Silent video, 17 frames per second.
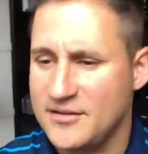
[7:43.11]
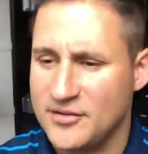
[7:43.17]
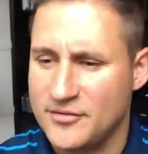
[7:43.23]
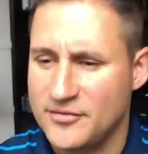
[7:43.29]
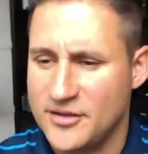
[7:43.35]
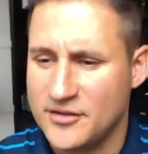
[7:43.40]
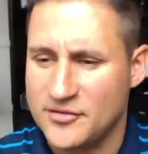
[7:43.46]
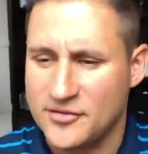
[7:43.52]

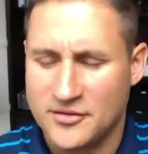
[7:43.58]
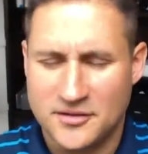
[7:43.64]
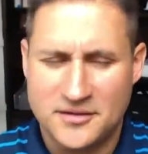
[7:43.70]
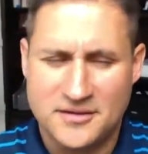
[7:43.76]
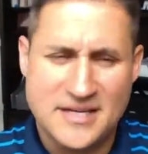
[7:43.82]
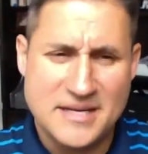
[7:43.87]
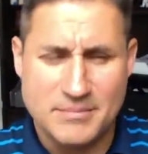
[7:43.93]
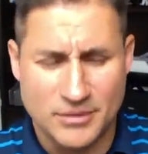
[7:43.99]
of this
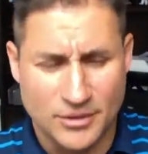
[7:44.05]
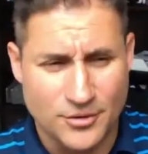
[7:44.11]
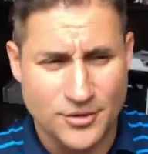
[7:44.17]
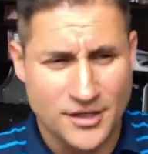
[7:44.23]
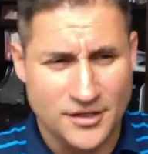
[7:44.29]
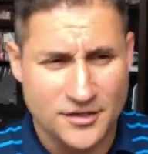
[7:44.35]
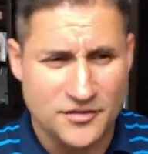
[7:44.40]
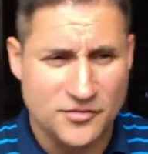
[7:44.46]
deep
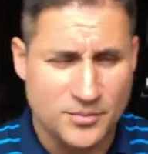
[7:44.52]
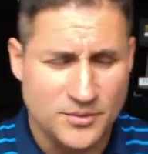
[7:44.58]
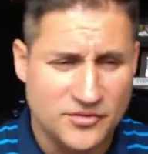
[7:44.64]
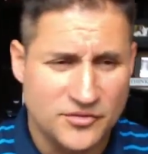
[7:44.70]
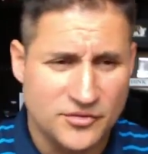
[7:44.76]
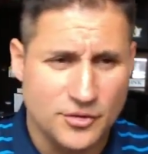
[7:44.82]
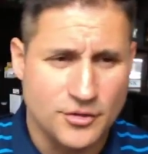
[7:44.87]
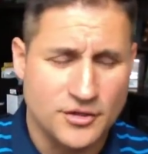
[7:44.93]
learning, this
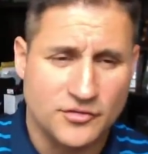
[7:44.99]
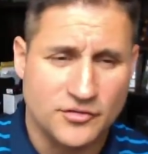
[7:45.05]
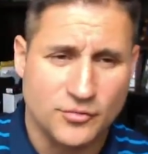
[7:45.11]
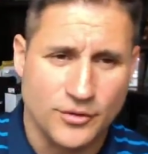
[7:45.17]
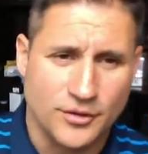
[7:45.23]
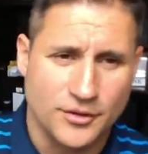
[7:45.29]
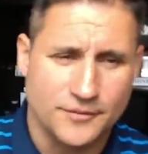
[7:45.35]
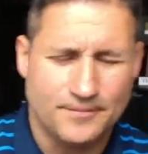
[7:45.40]
mysterious
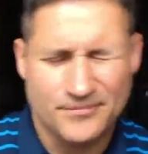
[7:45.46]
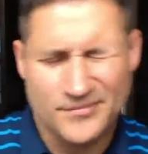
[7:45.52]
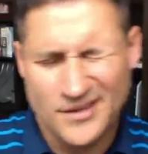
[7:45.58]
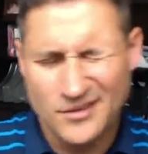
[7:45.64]
world.